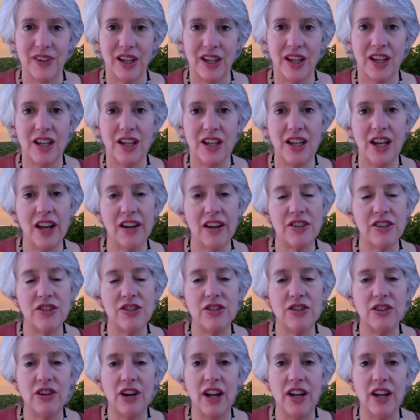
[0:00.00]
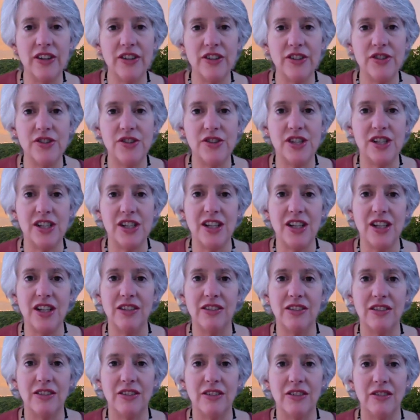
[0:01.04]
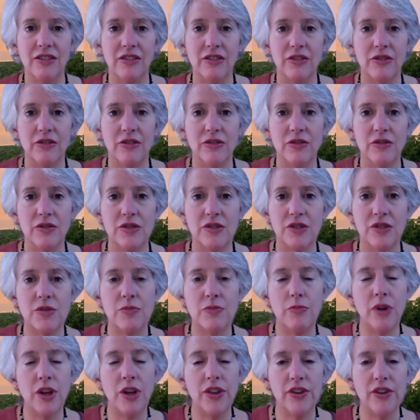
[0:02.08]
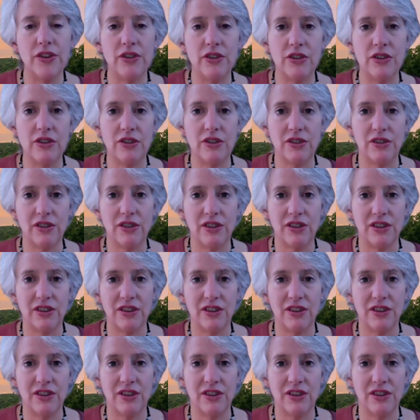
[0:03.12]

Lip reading: Connect your energy to Mother Earth